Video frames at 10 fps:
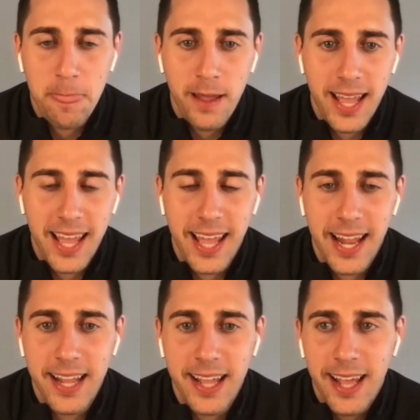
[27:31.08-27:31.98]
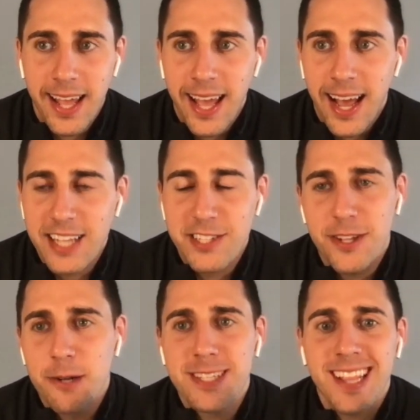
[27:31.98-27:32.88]
and i just
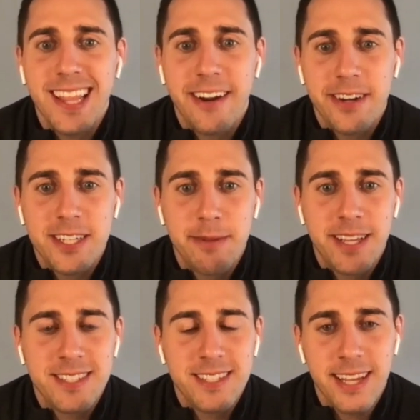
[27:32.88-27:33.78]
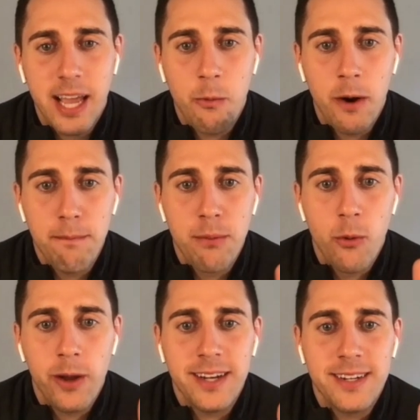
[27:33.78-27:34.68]
thought it was hilarious because it's like at what
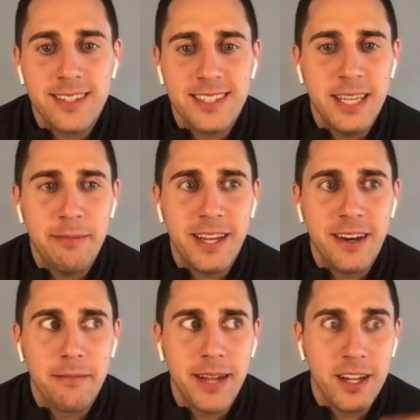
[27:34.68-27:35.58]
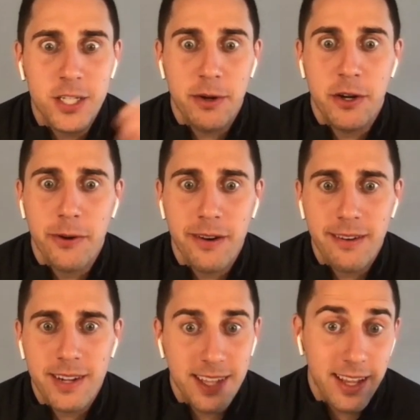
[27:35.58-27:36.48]
point does he become an entrepreneur
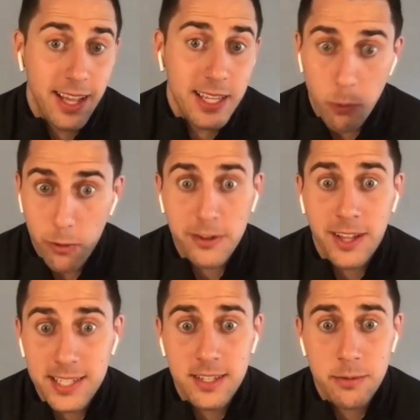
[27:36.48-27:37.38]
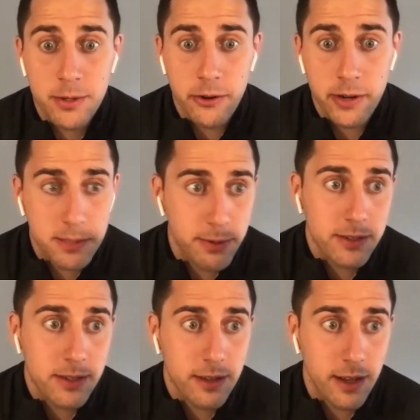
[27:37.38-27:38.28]
because he's a world class entrepreneur. He's
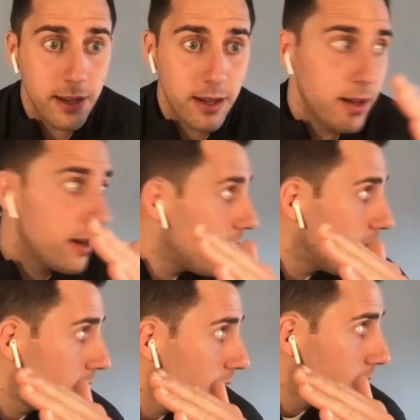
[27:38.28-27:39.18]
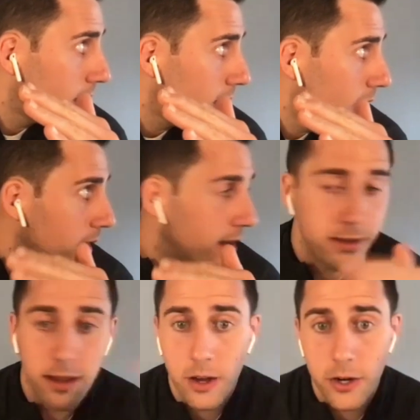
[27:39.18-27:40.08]
built a, a,
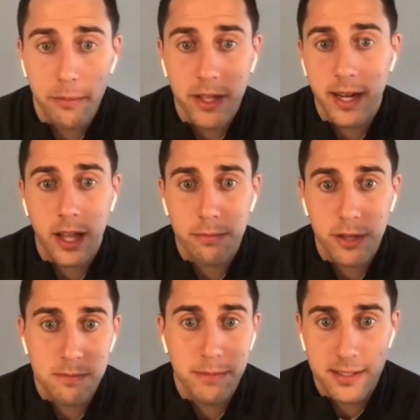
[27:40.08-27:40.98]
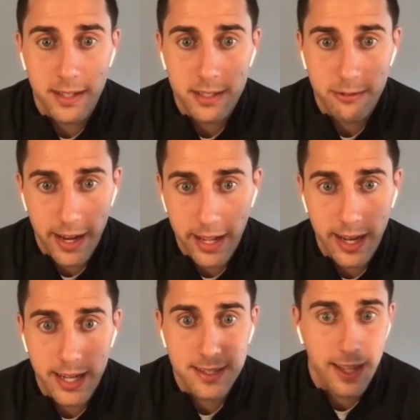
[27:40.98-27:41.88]
a, a hundred million dollar plus business, right?
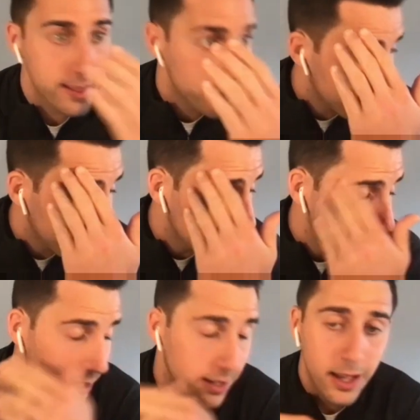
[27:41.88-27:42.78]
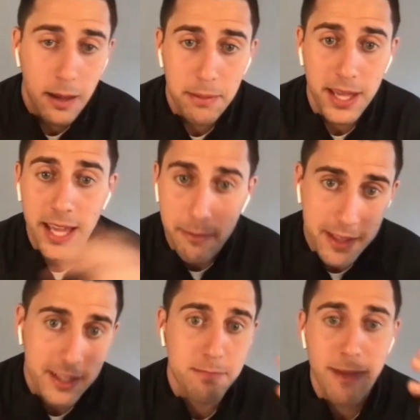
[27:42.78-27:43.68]
And it's like this thing is a
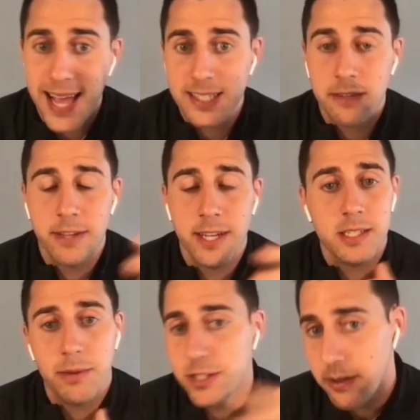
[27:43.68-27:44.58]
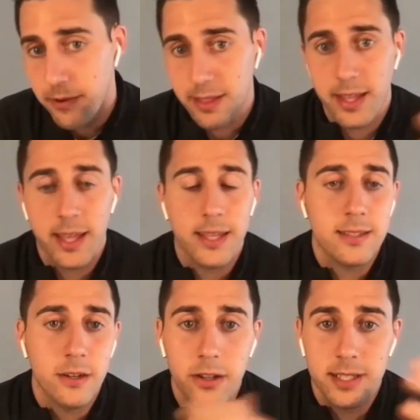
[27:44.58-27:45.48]
behemoth. It's massive. He does a bunch of different
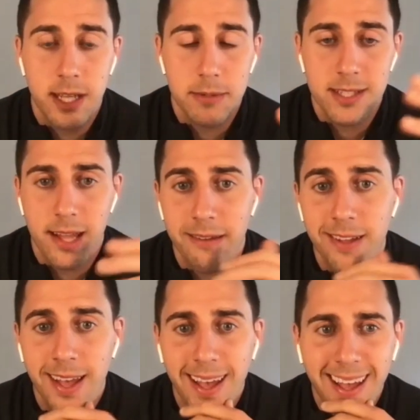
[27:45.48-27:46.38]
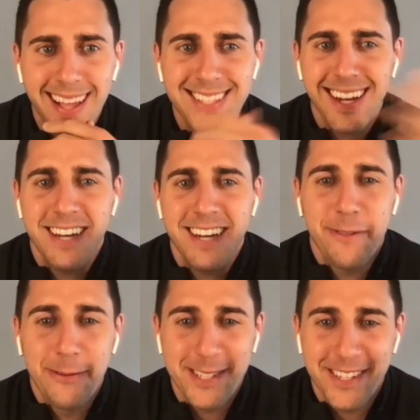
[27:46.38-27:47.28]
things and all this type of stuff. He's not an
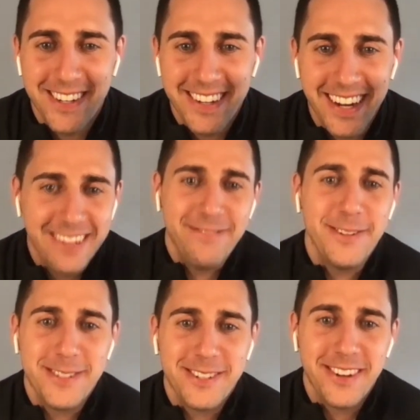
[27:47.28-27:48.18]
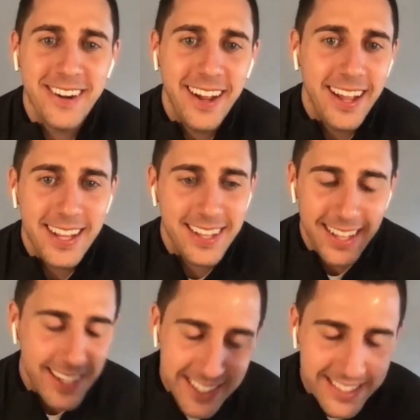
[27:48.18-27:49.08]
influencer. An influencer,
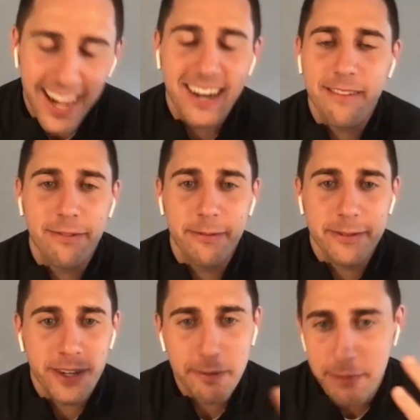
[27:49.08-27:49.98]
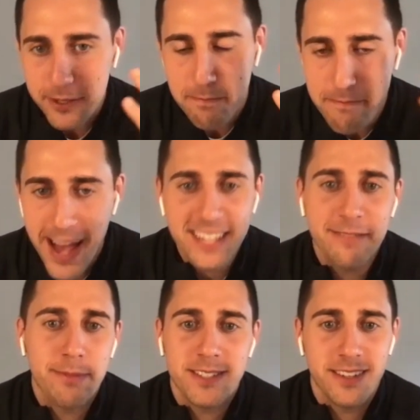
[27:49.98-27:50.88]
he's just not an influencer. He built a
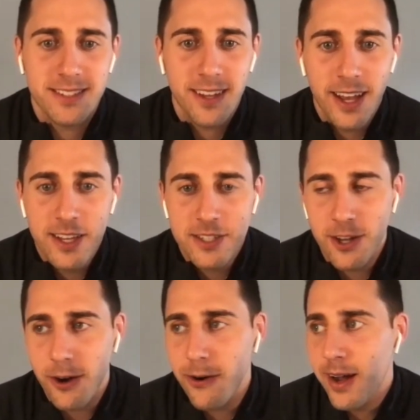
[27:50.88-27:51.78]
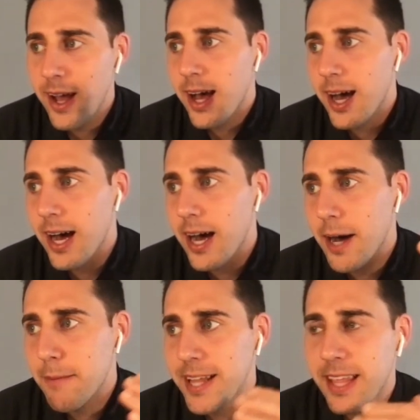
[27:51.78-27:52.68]
massive business. So
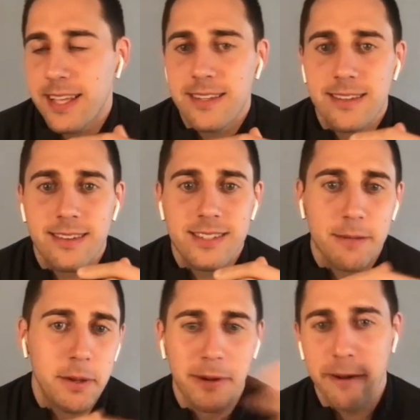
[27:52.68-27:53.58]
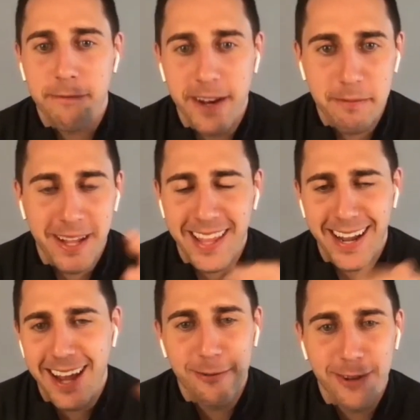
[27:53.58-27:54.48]
um, I think some people get offended by that.
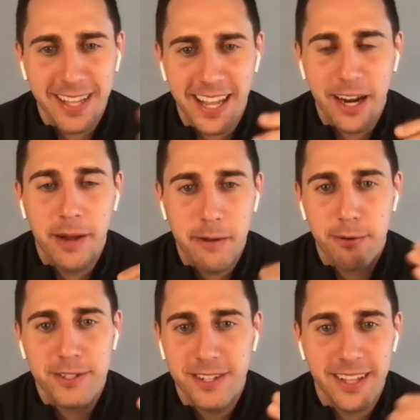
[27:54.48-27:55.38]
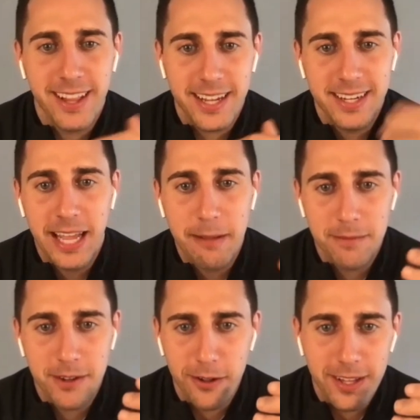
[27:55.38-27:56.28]
I don't really care about it personally, like a
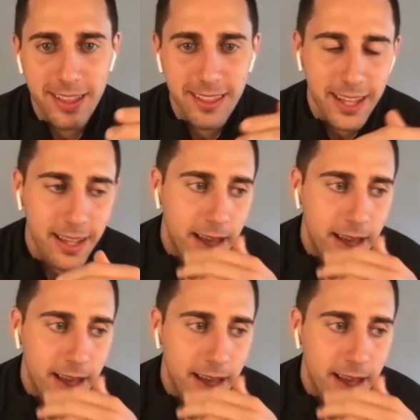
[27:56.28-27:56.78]
name calling thing.